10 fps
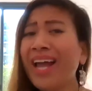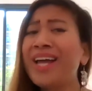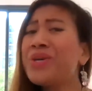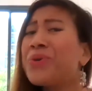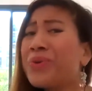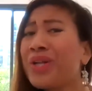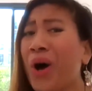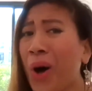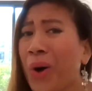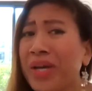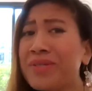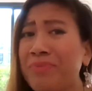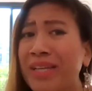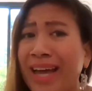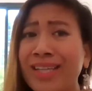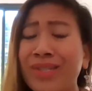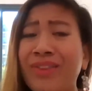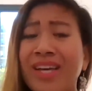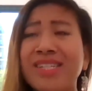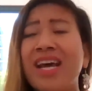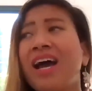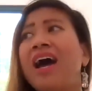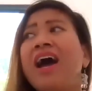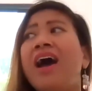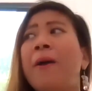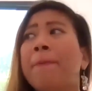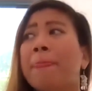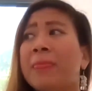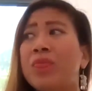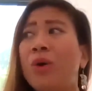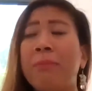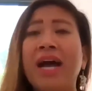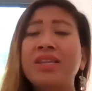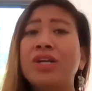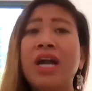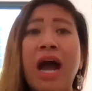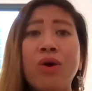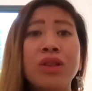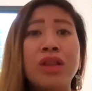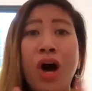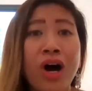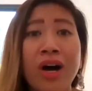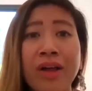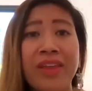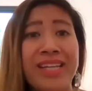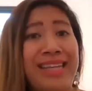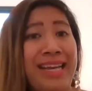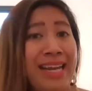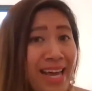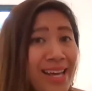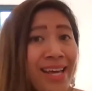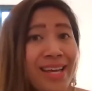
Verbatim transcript: And you will always be led to this. No matter how long the delay